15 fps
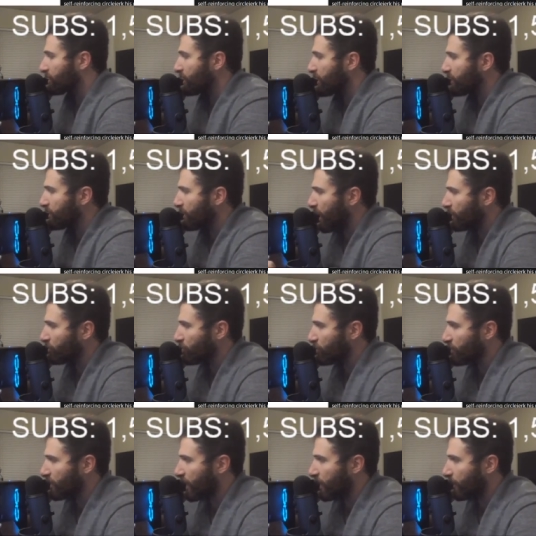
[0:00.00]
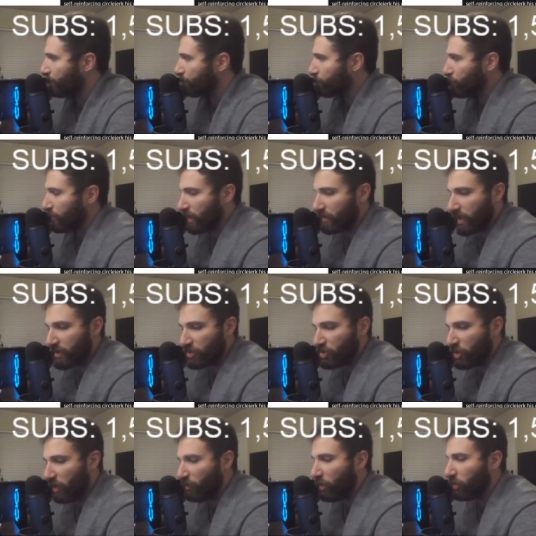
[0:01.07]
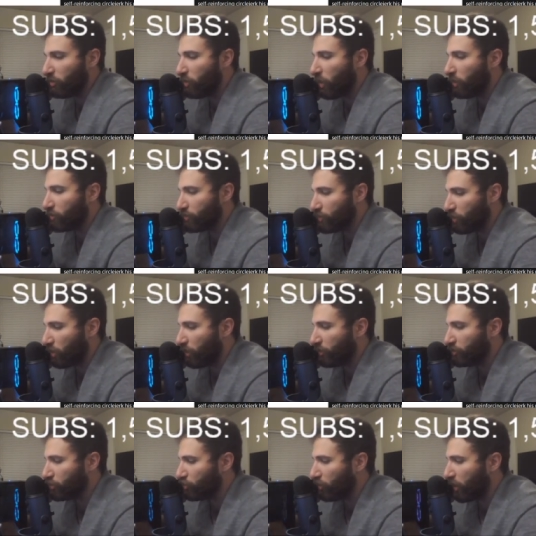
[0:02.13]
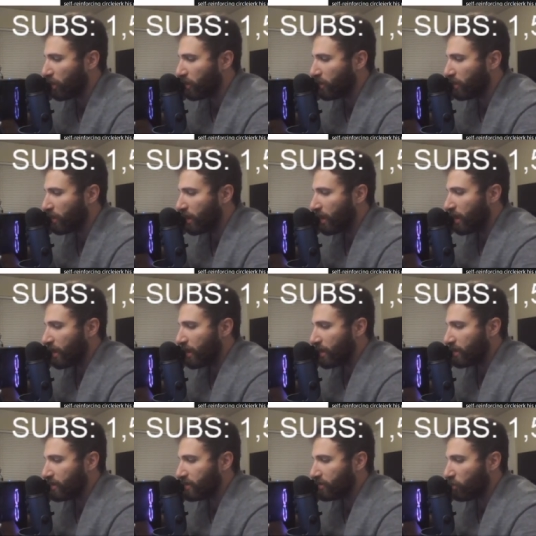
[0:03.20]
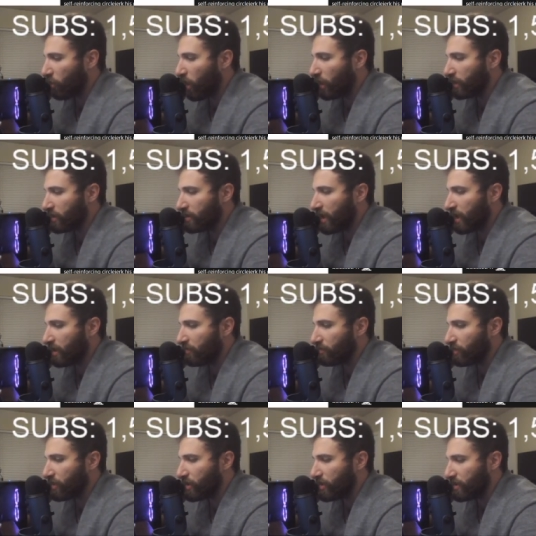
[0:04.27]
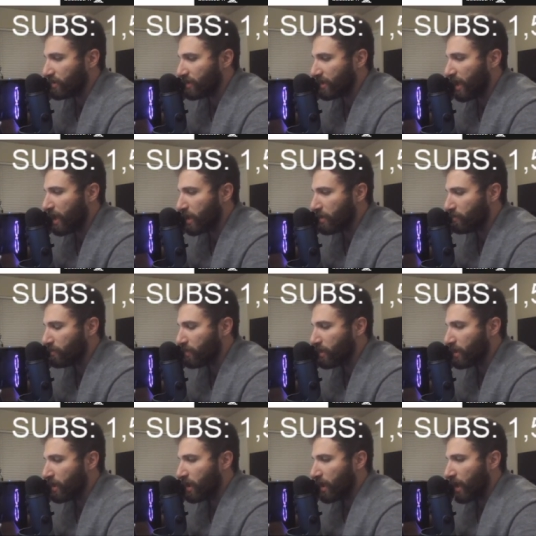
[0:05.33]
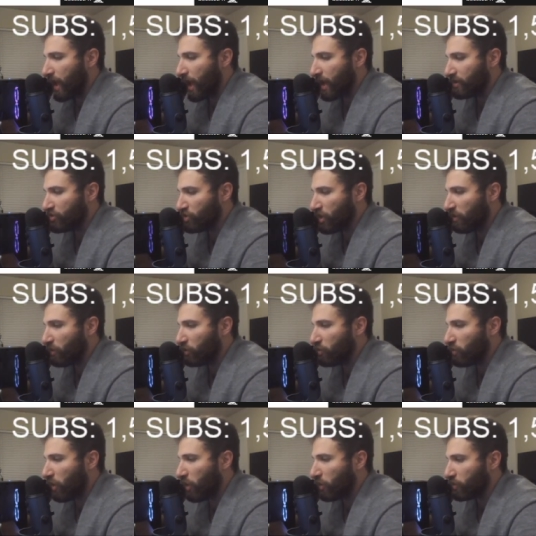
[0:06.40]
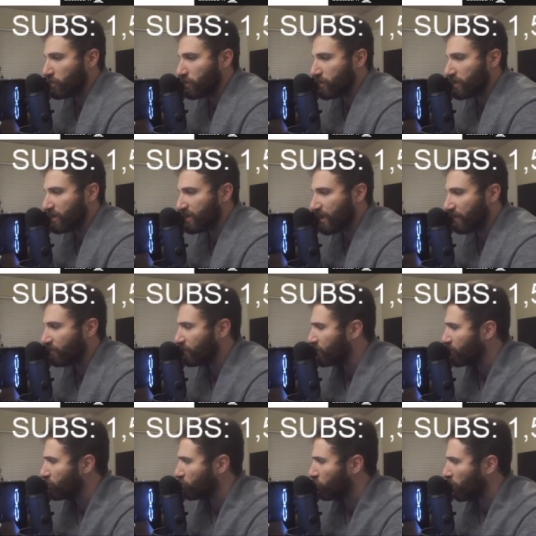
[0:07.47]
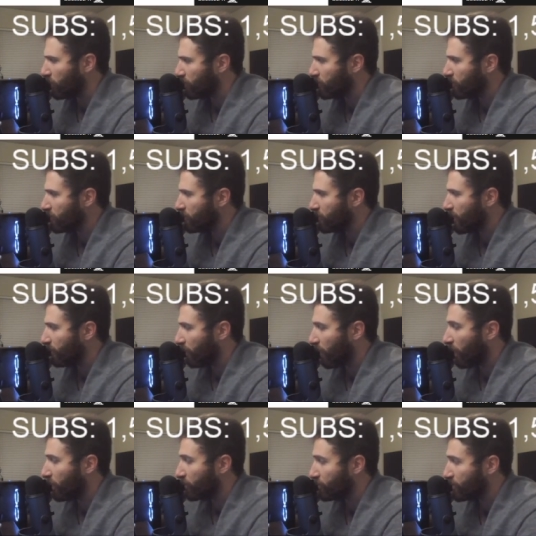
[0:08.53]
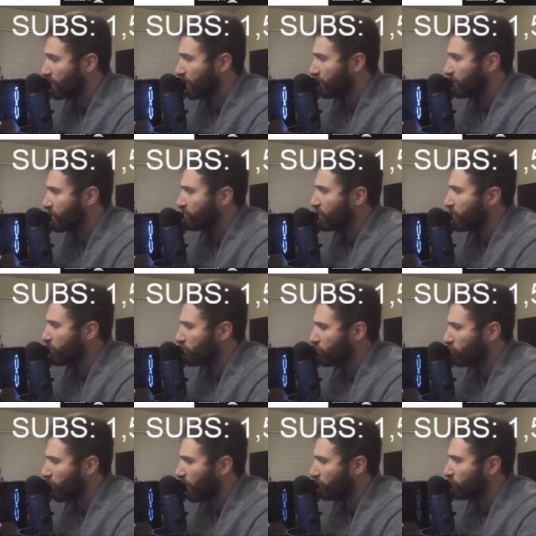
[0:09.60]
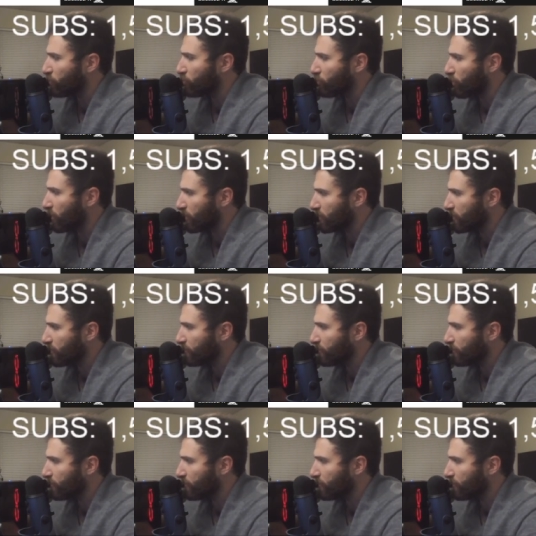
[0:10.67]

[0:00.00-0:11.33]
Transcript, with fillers: he's actually saying that someone who owns their own truck is qualitatively the same as someone who owns 70 trucks and hires 70 people to drive those trucks